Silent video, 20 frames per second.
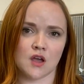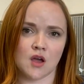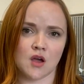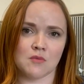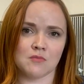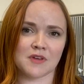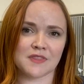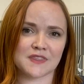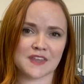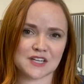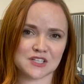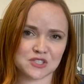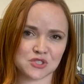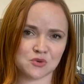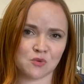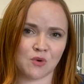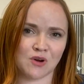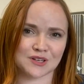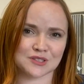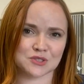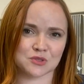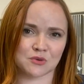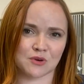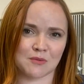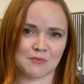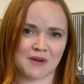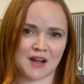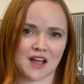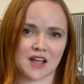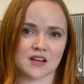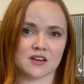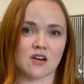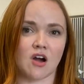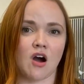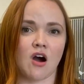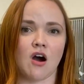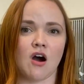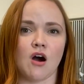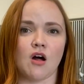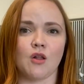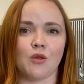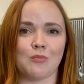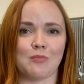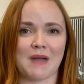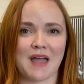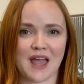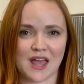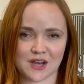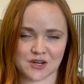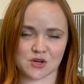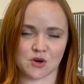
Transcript: But they do want to remind all pet